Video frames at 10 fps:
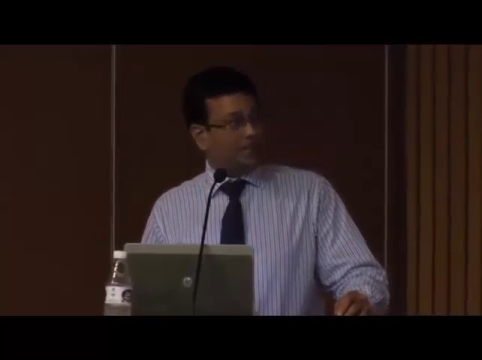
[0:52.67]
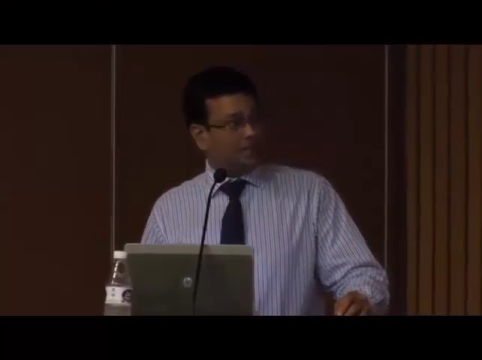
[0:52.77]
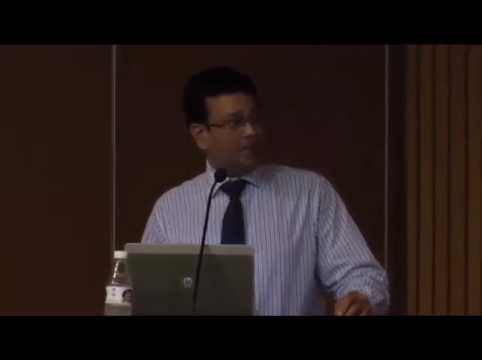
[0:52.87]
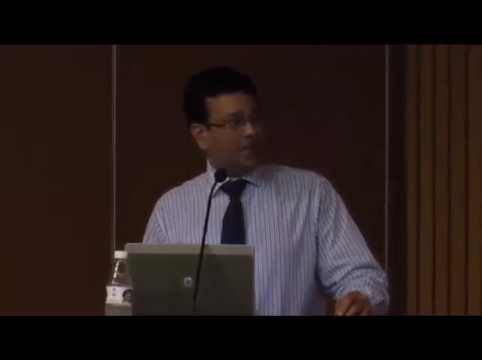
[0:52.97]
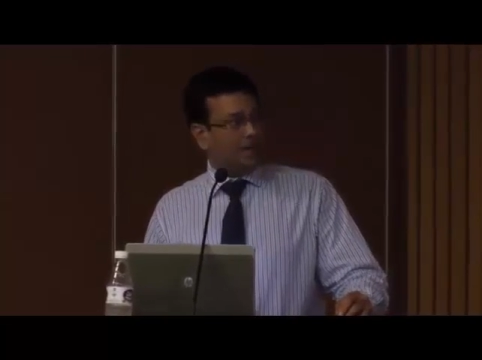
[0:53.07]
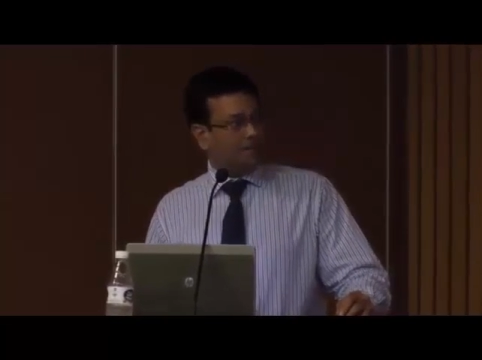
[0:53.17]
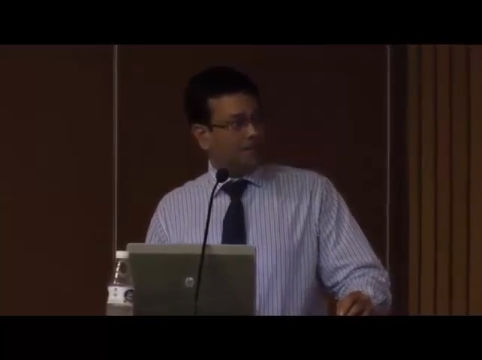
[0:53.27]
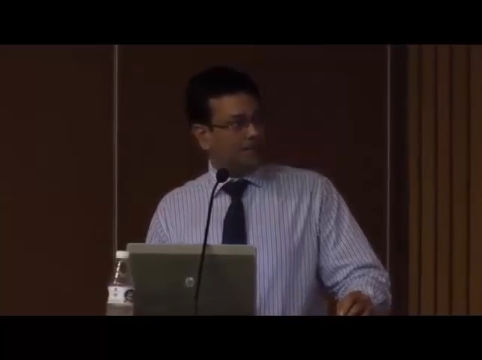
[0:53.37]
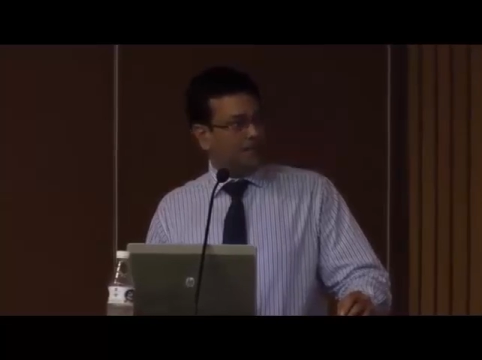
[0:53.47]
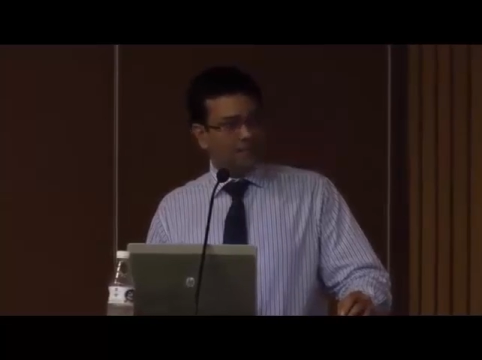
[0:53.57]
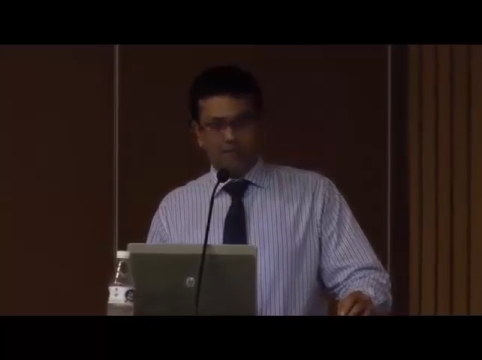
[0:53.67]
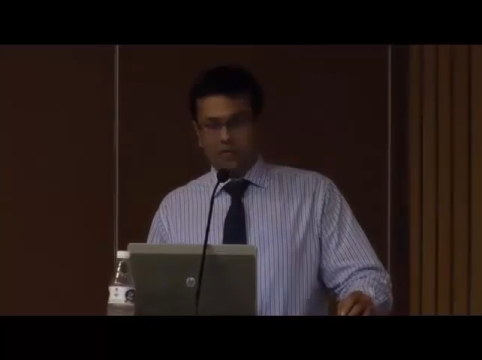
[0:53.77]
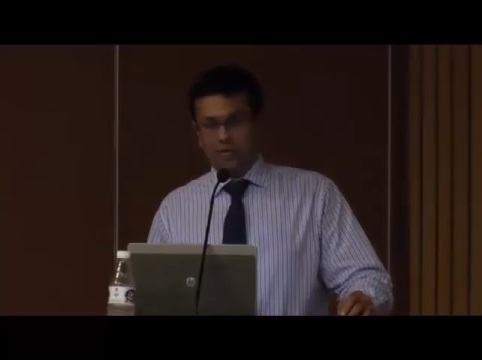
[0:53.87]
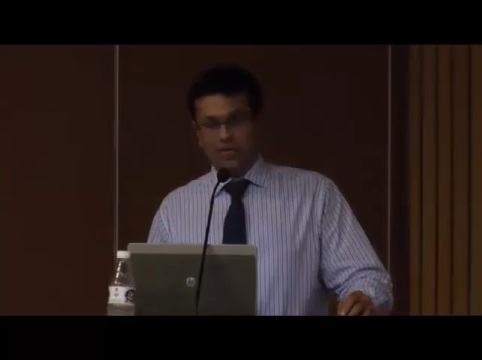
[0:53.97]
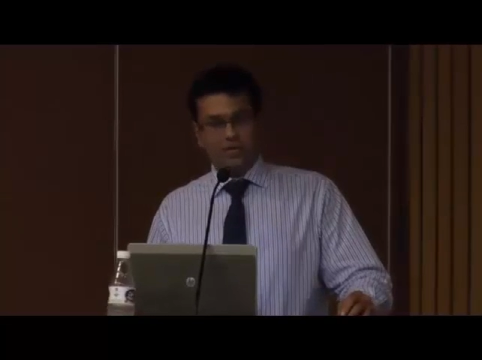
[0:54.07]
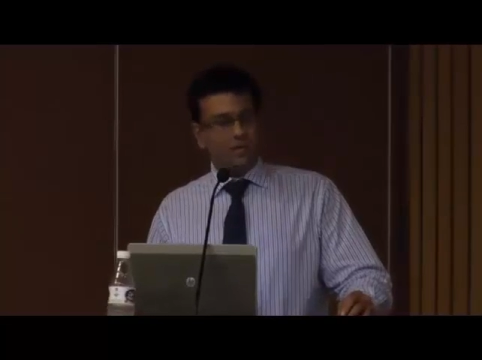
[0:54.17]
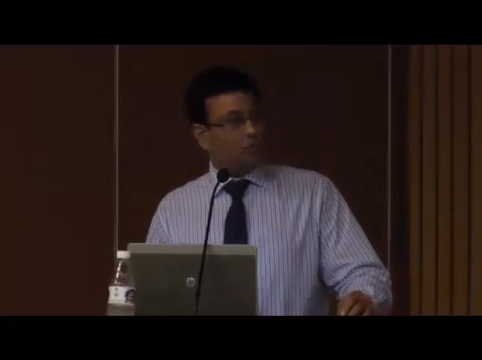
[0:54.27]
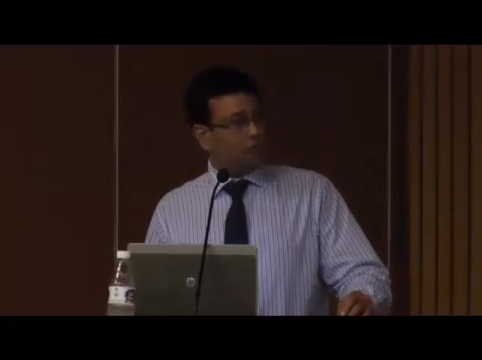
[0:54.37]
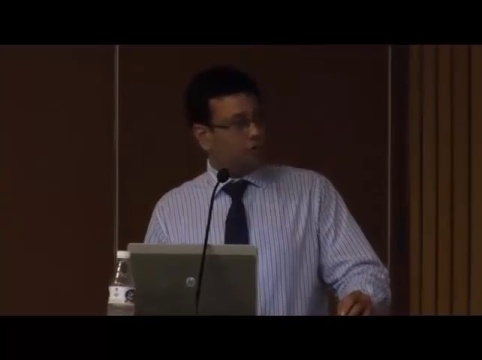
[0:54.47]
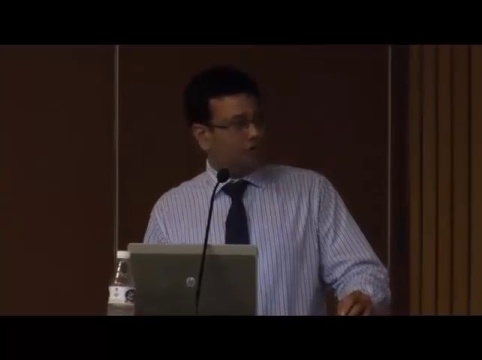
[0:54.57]
It's become the theme of a major
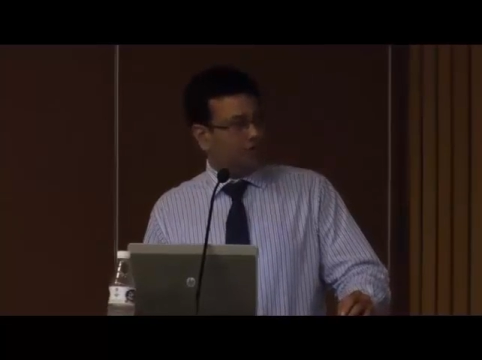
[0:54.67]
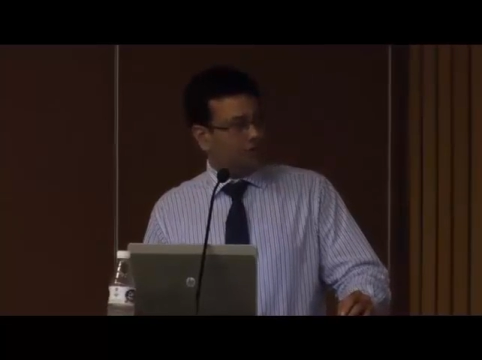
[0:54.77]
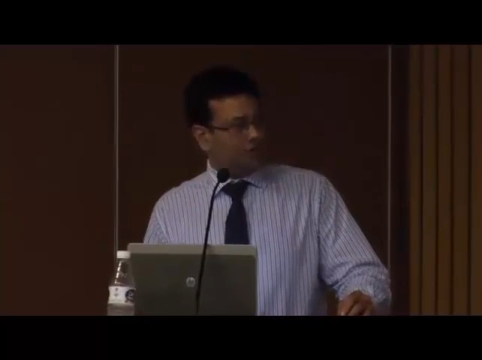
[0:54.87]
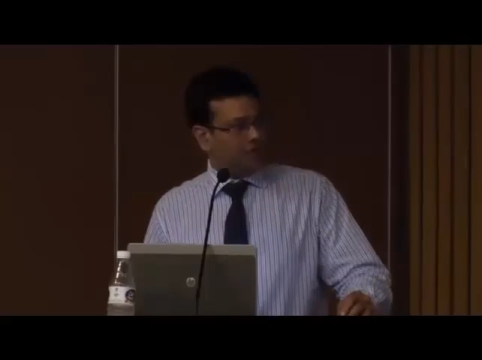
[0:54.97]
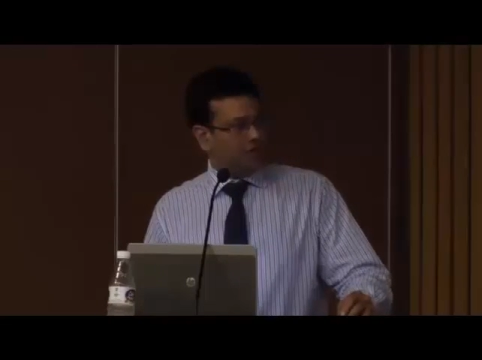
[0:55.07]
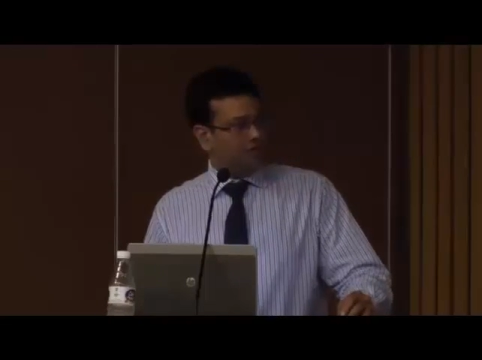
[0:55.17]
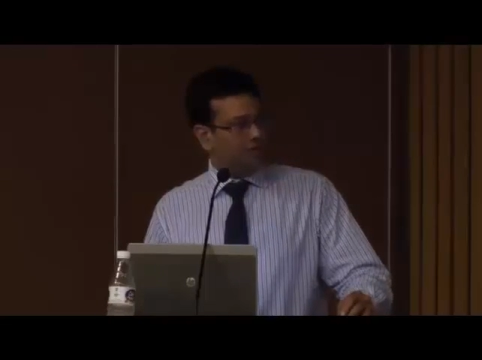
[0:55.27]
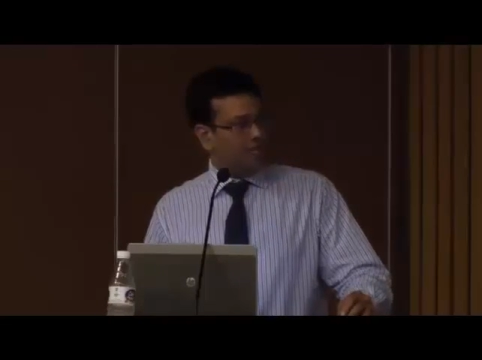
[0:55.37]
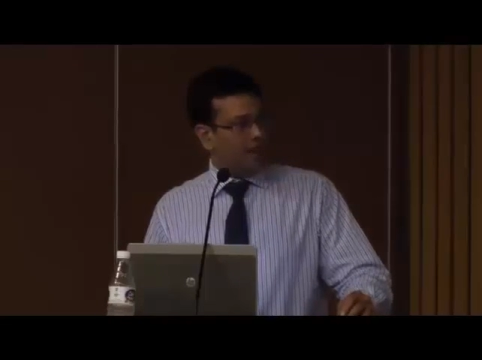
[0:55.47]
WHO initiative,